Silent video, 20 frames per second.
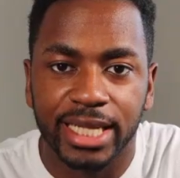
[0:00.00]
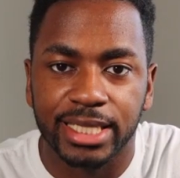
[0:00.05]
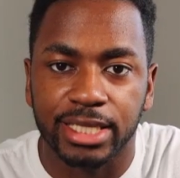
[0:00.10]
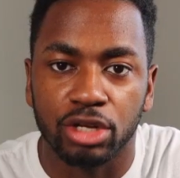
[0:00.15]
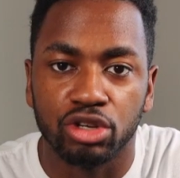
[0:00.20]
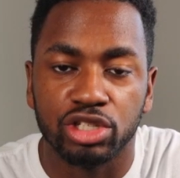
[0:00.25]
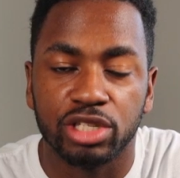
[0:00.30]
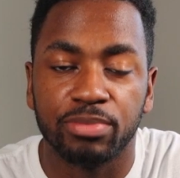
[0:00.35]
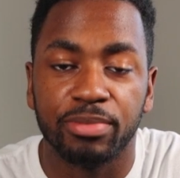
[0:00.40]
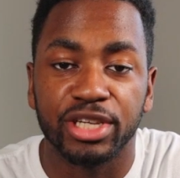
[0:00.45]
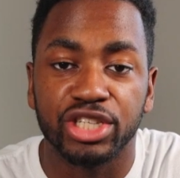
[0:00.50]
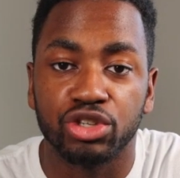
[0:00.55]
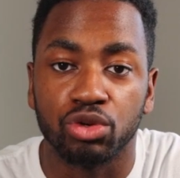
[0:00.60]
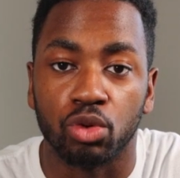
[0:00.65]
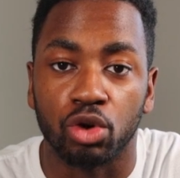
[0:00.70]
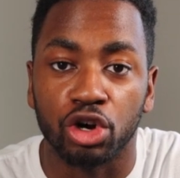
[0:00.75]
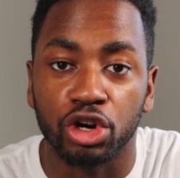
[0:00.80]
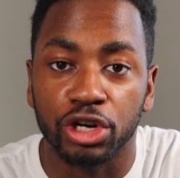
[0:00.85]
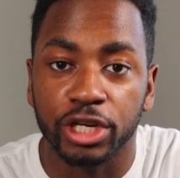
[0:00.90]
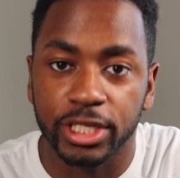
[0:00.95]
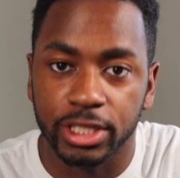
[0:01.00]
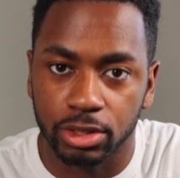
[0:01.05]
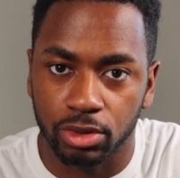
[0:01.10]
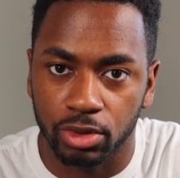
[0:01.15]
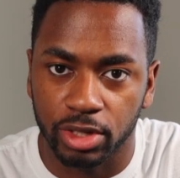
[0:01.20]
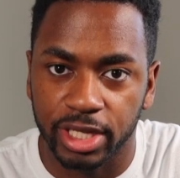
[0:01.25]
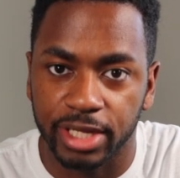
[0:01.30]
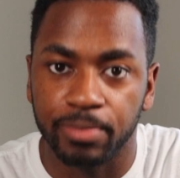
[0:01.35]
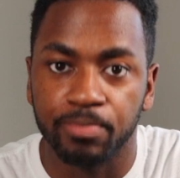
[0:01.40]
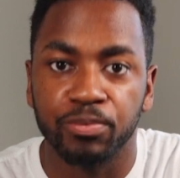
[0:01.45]
has no special earnings
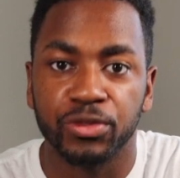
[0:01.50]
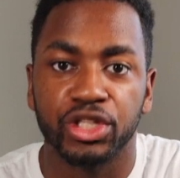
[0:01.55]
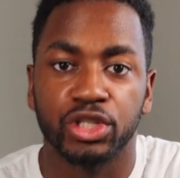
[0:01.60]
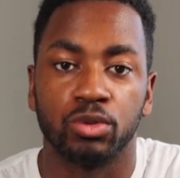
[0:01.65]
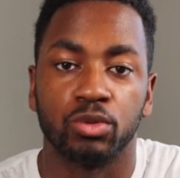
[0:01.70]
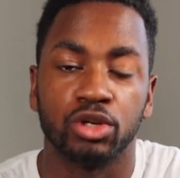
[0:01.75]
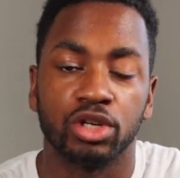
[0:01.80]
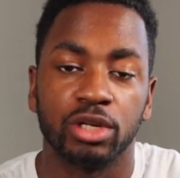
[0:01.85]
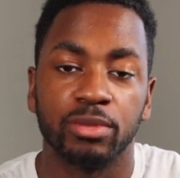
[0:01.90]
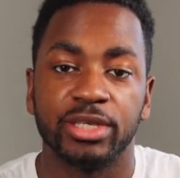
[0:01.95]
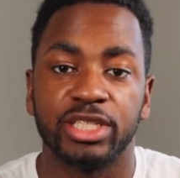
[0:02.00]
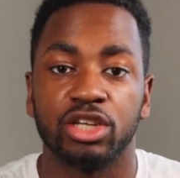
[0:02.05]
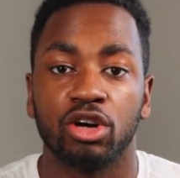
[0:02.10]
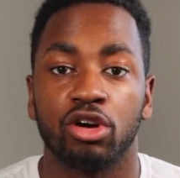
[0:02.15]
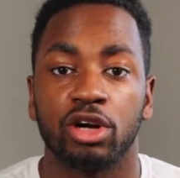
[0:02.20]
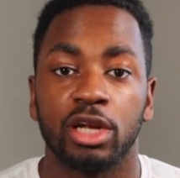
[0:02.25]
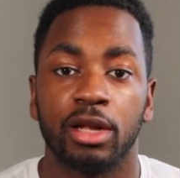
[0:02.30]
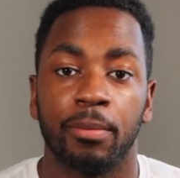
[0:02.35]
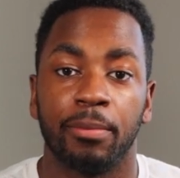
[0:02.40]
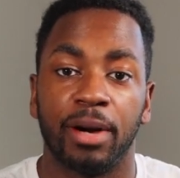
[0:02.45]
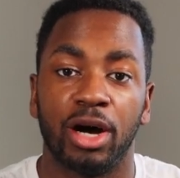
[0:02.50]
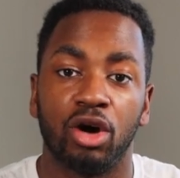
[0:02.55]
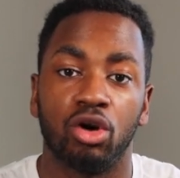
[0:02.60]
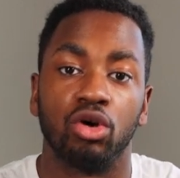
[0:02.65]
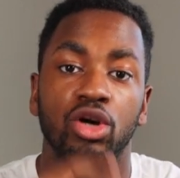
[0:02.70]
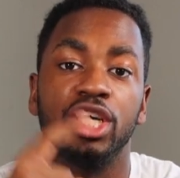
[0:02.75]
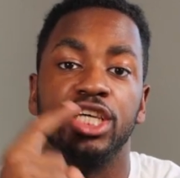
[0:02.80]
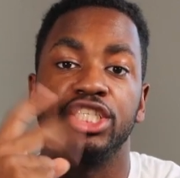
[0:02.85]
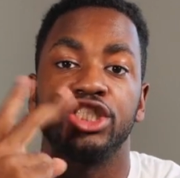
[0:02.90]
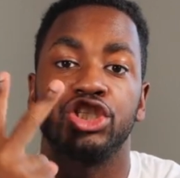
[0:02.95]
on it. So we're going to be talking
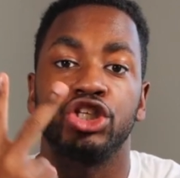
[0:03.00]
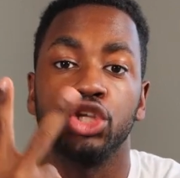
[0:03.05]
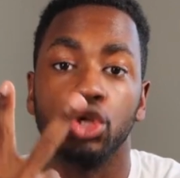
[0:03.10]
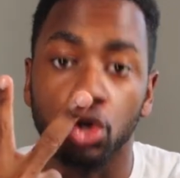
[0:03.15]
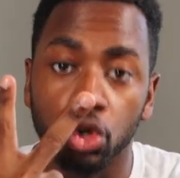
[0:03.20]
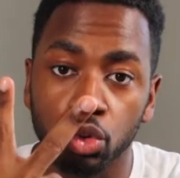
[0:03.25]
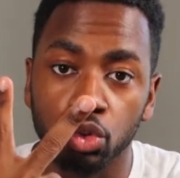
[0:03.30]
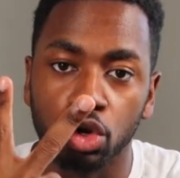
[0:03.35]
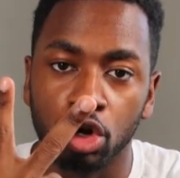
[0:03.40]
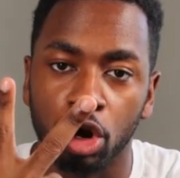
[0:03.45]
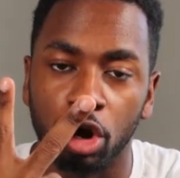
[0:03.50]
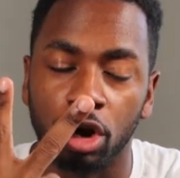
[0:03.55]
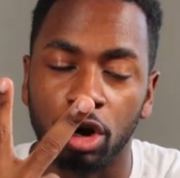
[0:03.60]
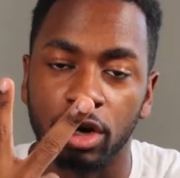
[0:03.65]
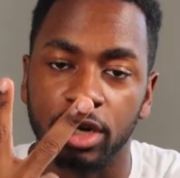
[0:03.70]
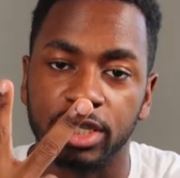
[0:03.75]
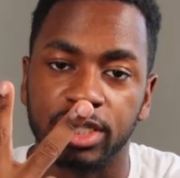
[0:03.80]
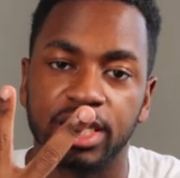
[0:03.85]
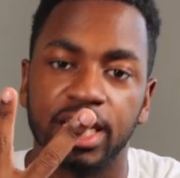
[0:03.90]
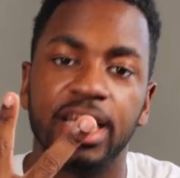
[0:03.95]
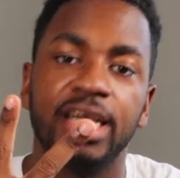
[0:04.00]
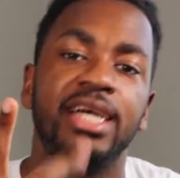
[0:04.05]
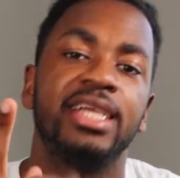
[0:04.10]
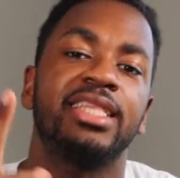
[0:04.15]
about two cards,